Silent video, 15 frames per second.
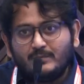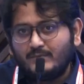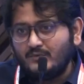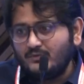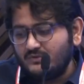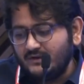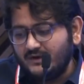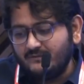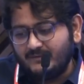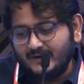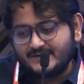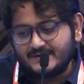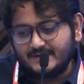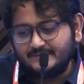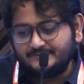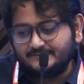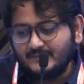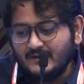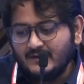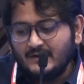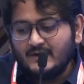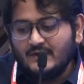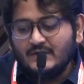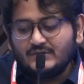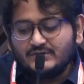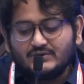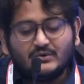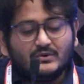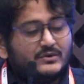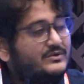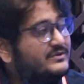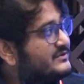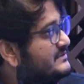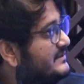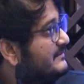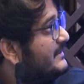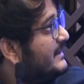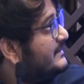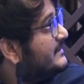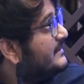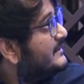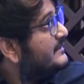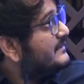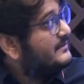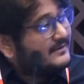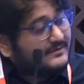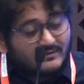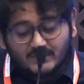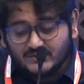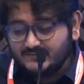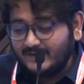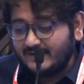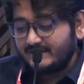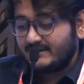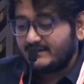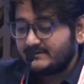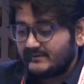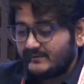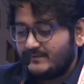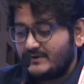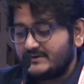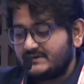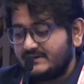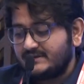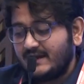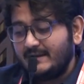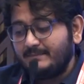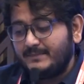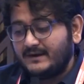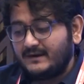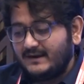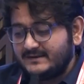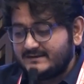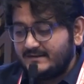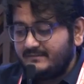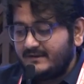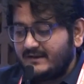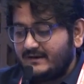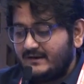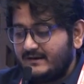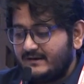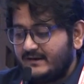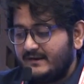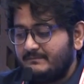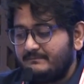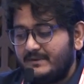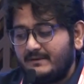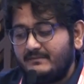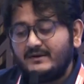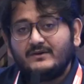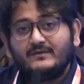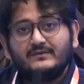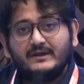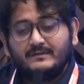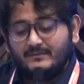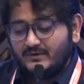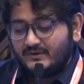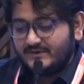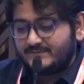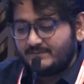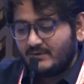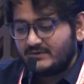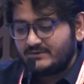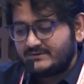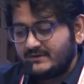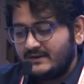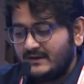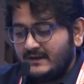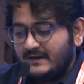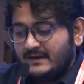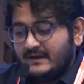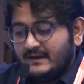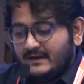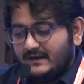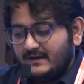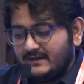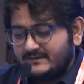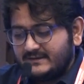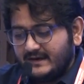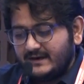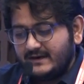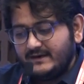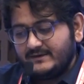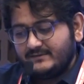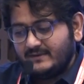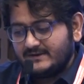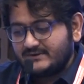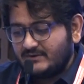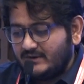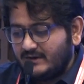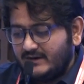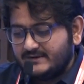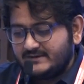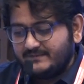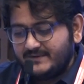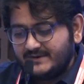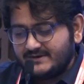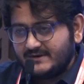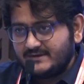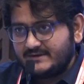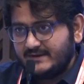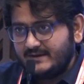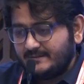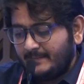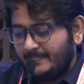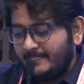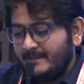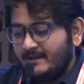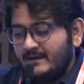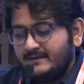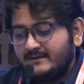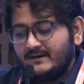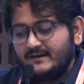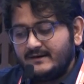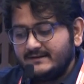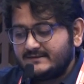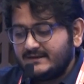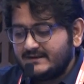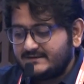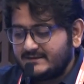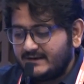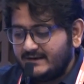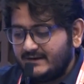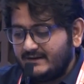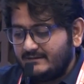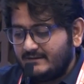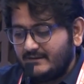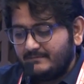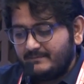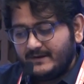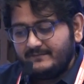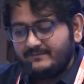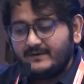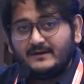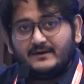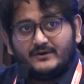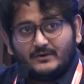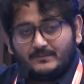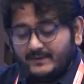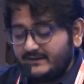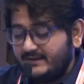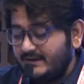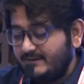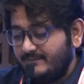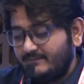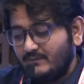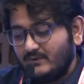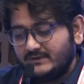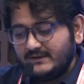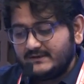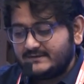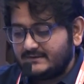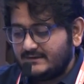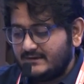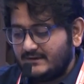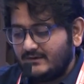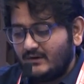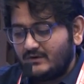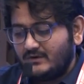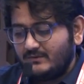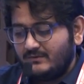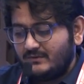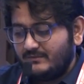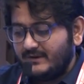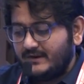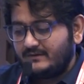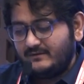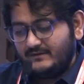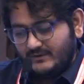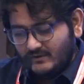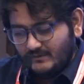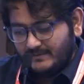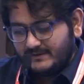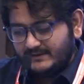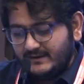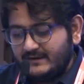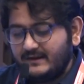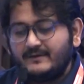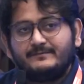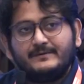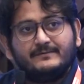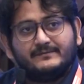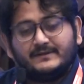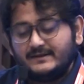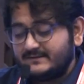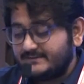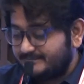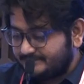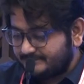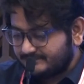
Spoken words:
prone to the infection? So some are the host factors. So first is hyperglycemia related impairment of the immune response. Second is vascular insufficiency. Third is sensory peripheral neuropathy. Fourth is autonomic neuropathy. And fifth is